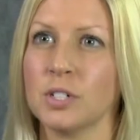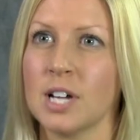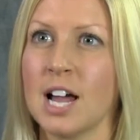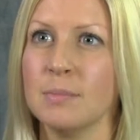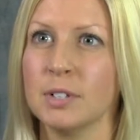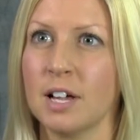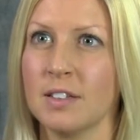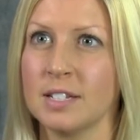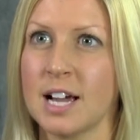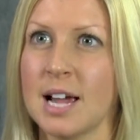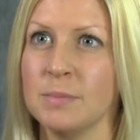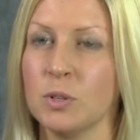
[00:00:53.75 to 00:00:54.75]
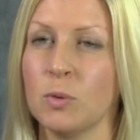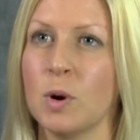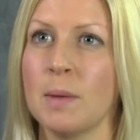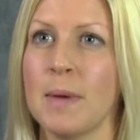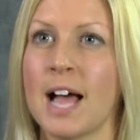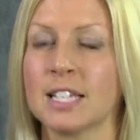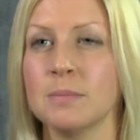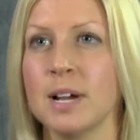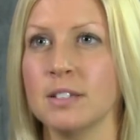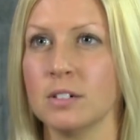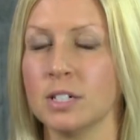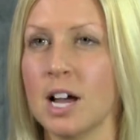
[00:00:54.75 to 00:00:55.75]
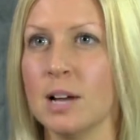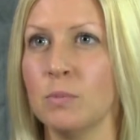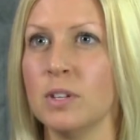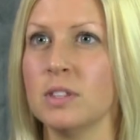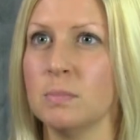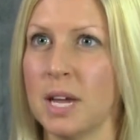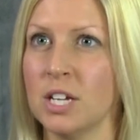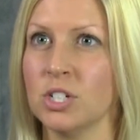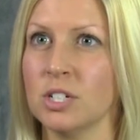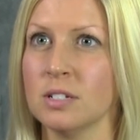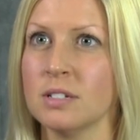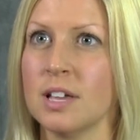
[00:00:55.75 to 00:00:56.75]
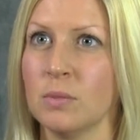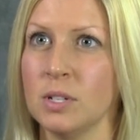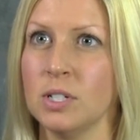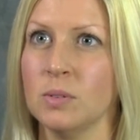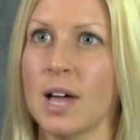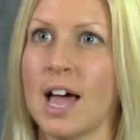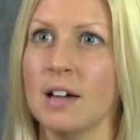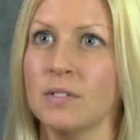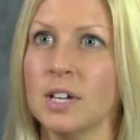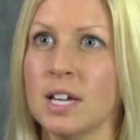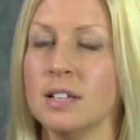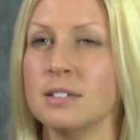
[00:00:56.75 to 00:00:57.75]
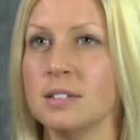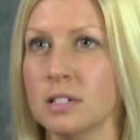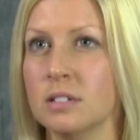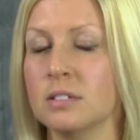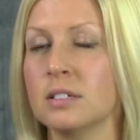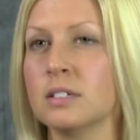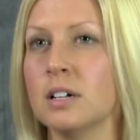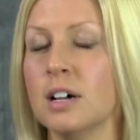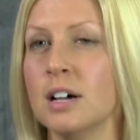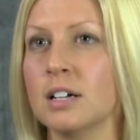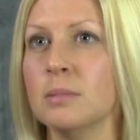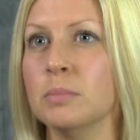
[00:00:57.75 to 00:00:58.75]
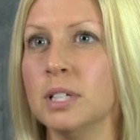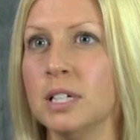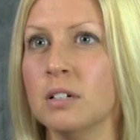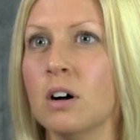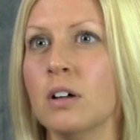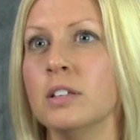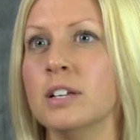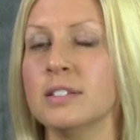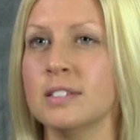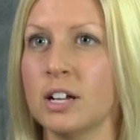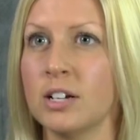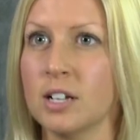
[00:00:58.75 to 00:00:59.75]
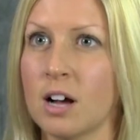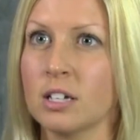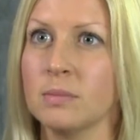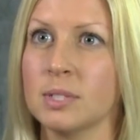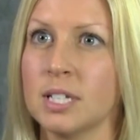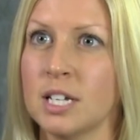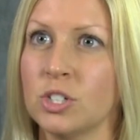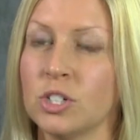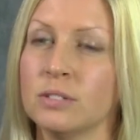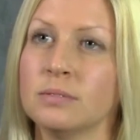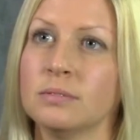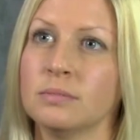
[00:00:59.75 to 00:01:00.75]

for time a lot of the time, so we want to maximize our time with the patients that we do have and still complete all the necessary documentation.